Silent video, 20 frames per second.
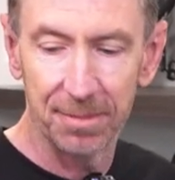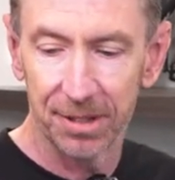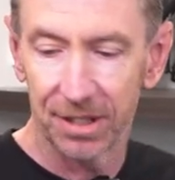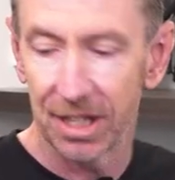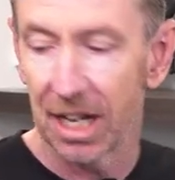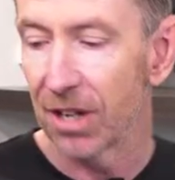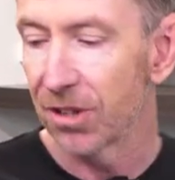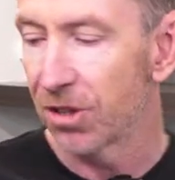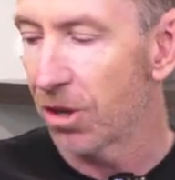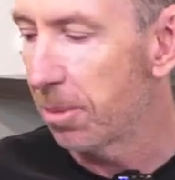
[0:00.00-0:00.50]

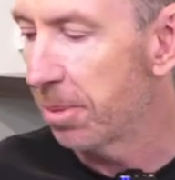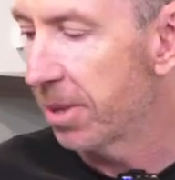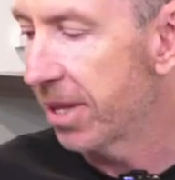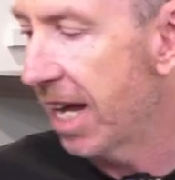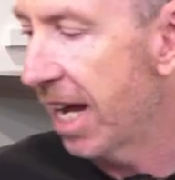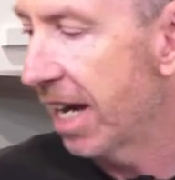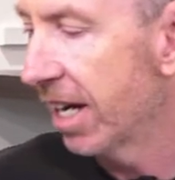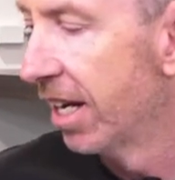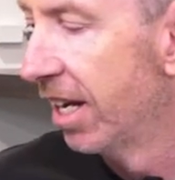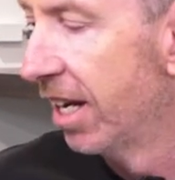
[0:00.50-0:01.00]
stay on top of
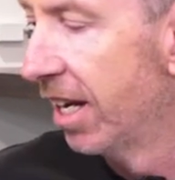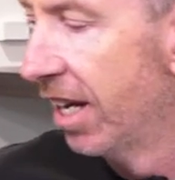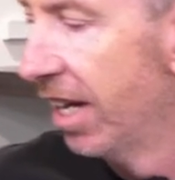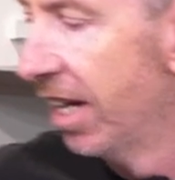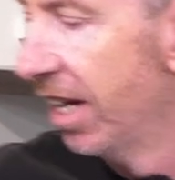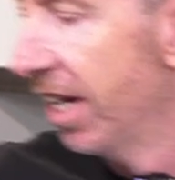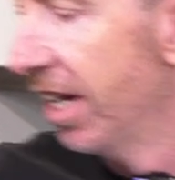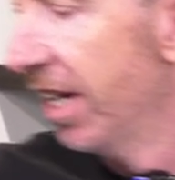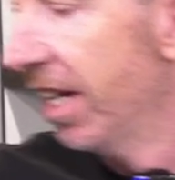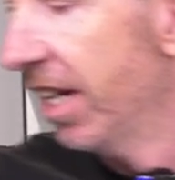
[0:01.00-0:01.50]
that,
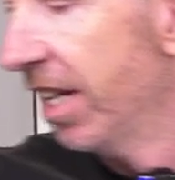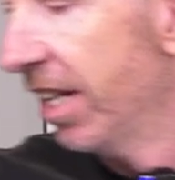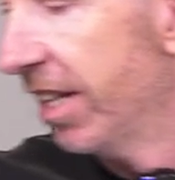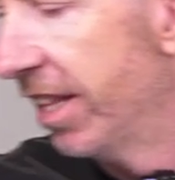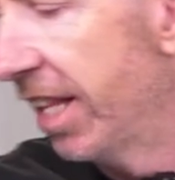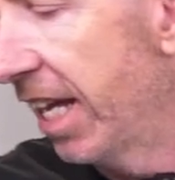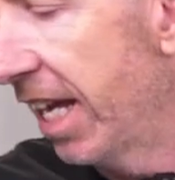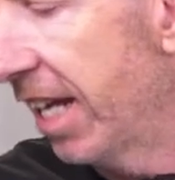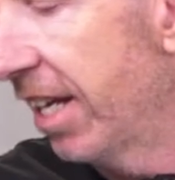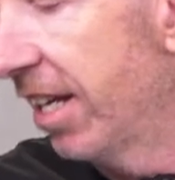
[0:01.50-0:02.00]

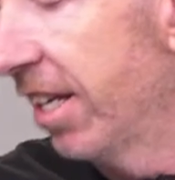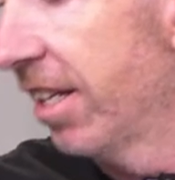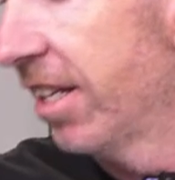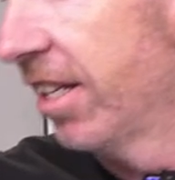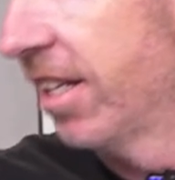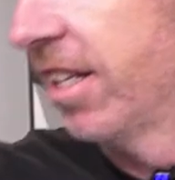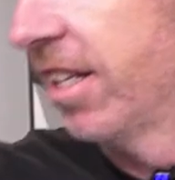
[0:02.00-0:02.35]
then